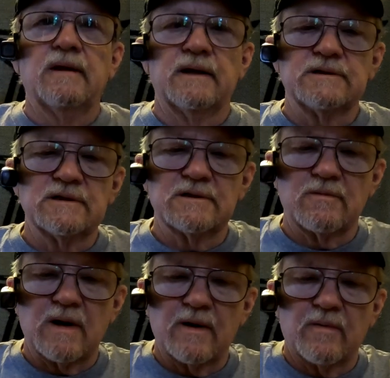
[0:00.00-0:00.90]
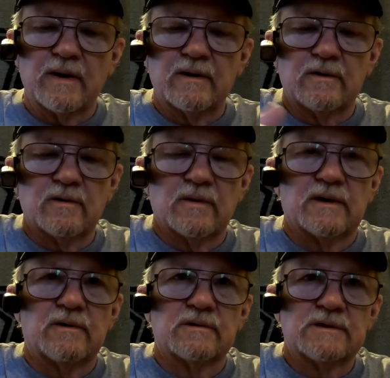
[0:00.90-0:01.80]
This is the right way to do
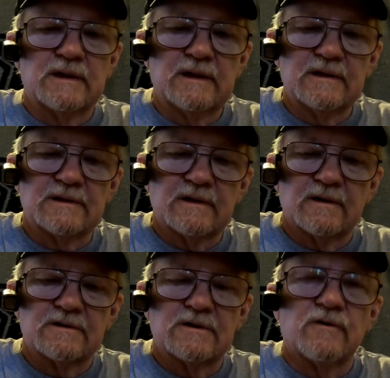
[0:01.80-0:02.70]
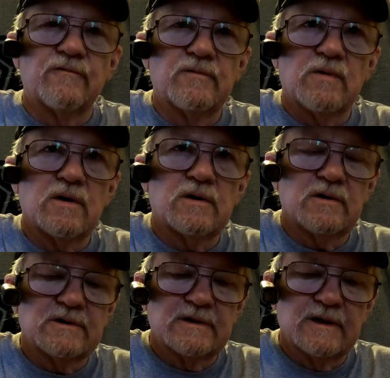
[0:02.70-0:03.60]
it. You'll see these silver
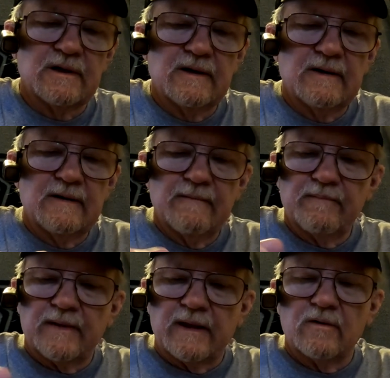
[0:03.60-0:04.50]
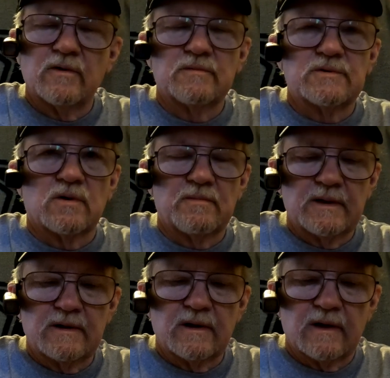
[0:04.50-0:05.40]
markers. They don't absorb
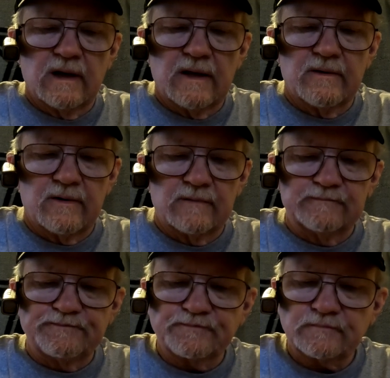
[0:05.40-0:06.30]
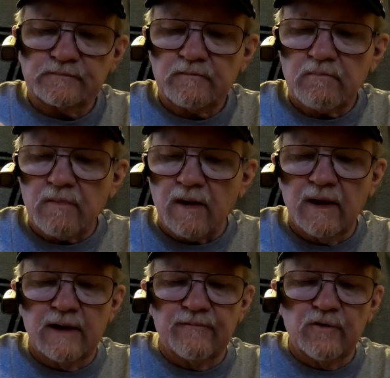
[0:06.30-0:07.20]
into the leather.
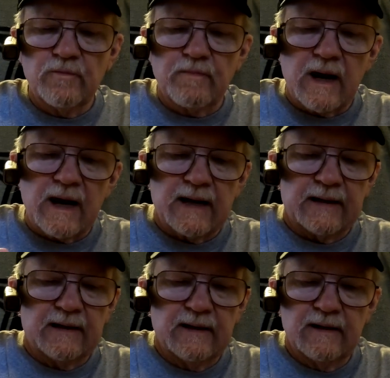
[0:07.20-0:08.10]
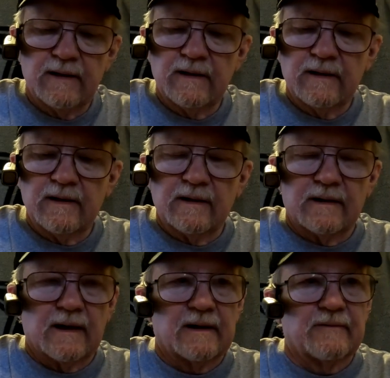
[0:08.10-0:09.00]
And if you buy
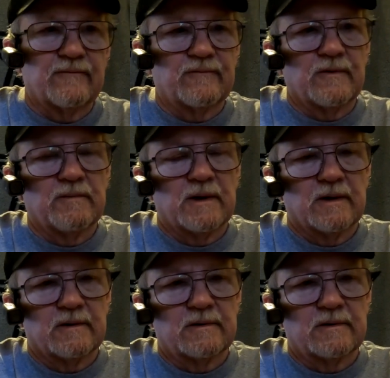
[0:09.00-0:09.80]
like from a